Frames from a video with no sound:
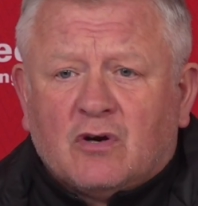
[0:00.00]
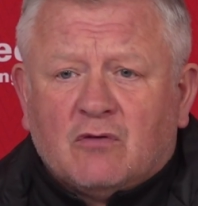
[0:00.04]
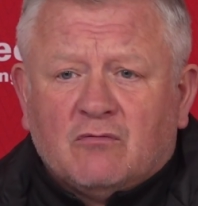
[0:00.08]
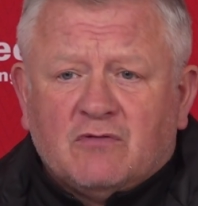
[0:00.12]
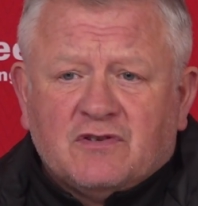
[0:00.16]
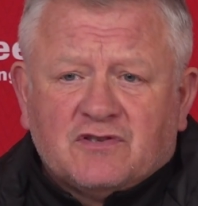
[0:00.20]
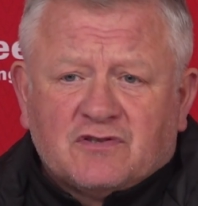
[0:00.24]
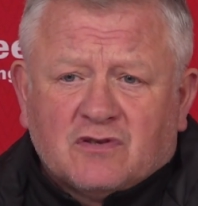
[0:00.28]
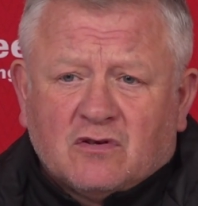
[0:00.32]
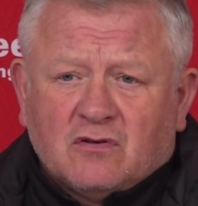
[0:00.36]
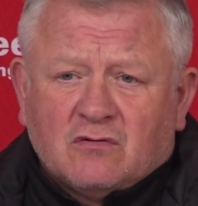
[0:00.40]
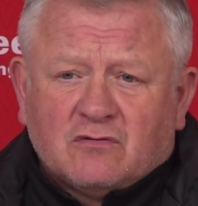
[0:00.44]

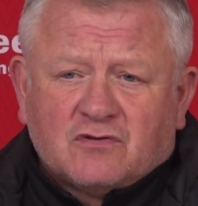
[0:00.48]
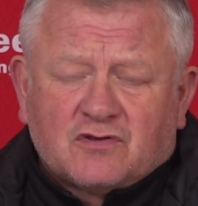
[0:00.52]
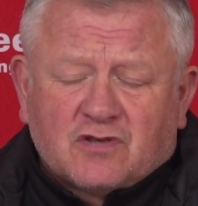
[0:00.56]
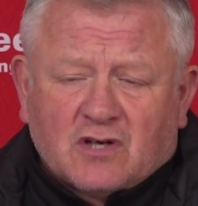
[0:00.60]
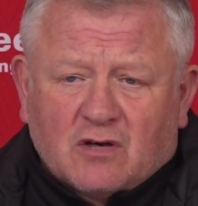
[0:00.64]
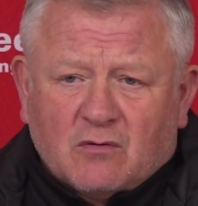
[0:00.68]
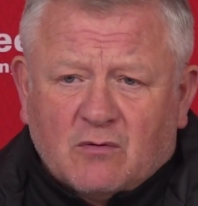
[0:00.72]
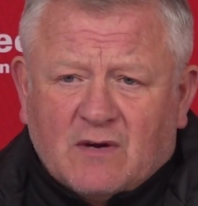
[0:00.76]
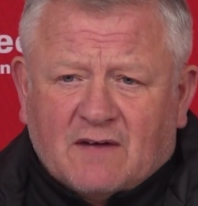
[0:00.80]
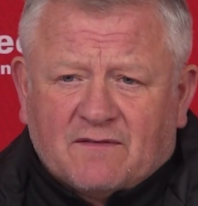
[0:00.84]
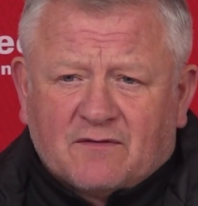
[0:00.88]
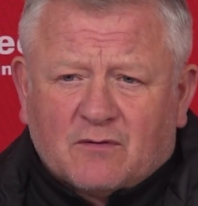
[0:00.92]
result,
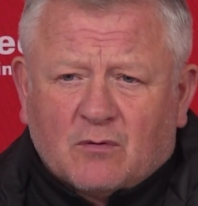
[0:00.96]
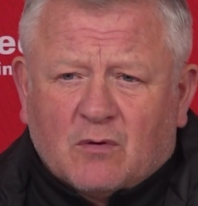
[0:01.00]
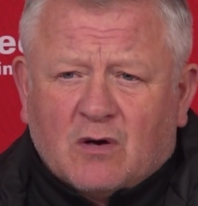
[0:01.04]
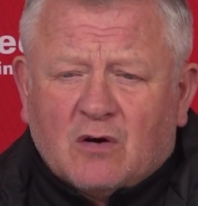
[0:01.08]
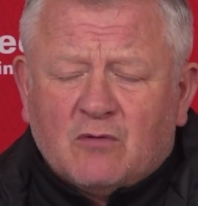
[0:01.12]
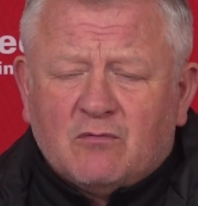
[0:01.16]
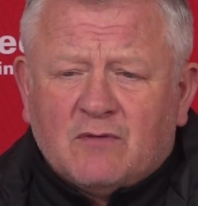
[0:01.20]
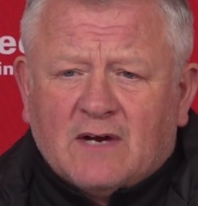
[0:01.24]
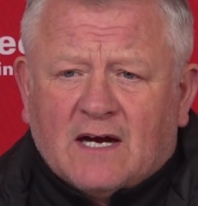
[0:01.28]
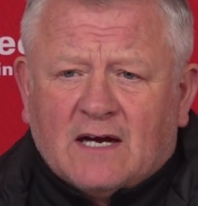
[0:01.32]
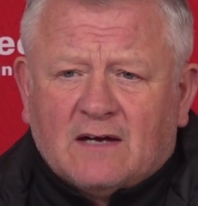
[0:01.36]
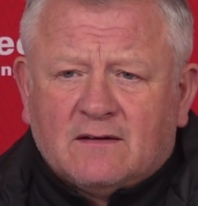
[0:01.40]
so we have to
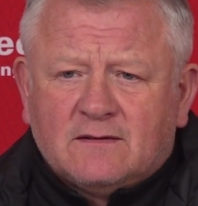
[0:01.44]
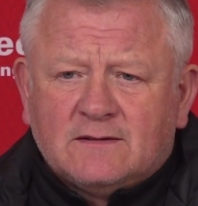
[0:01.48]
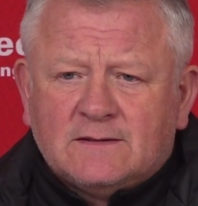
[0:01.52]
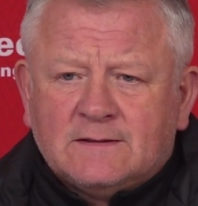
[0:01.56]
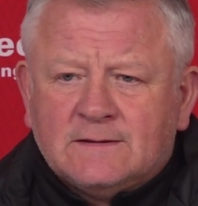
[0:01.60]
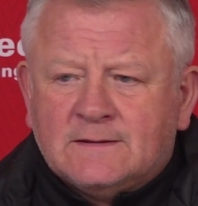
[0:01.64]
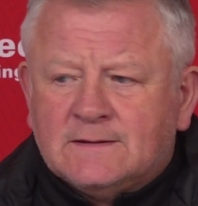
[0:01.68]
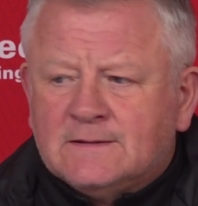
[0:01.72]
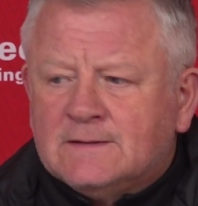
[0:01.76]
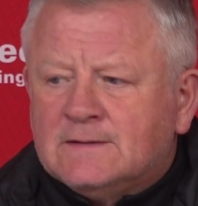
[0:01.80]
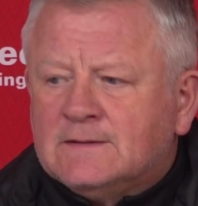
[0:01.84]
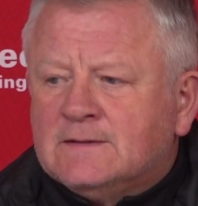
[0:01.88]
own that
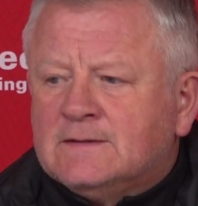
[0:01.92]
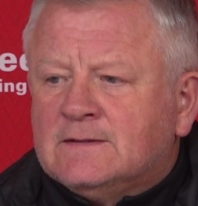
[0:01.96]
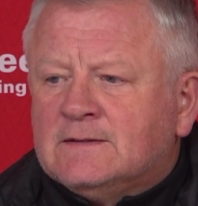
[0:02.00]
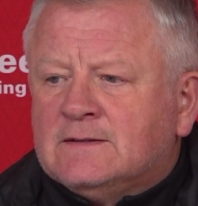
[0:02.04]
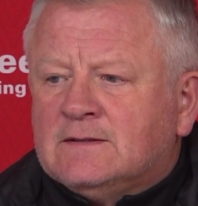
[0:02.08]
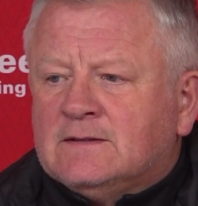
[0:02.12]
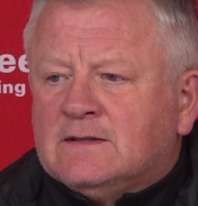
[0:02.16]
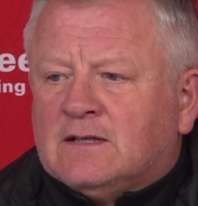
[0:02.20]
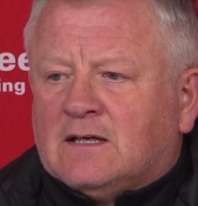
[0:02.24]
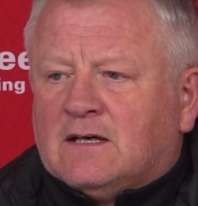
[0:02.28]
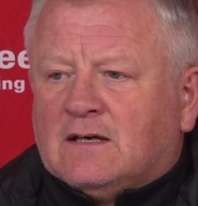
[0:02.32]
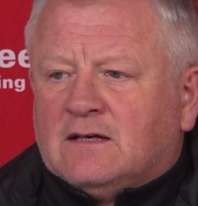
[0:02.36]

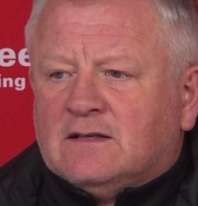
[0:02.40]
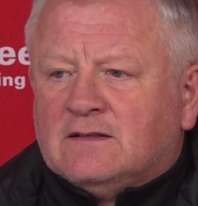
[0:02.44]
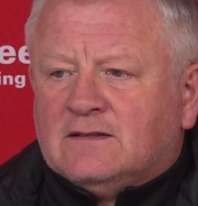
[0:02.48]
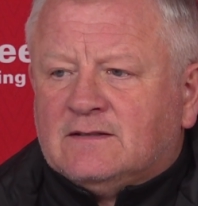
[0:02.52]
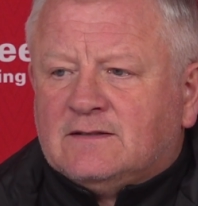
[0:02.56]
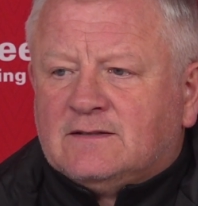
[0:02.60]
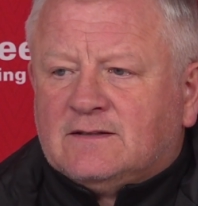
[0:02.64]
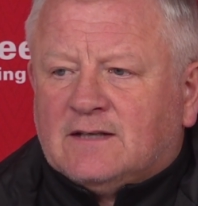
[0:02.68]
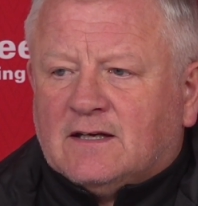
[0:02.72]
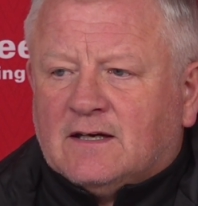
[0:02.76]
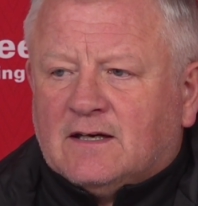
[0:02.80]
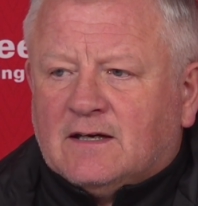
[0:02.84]
and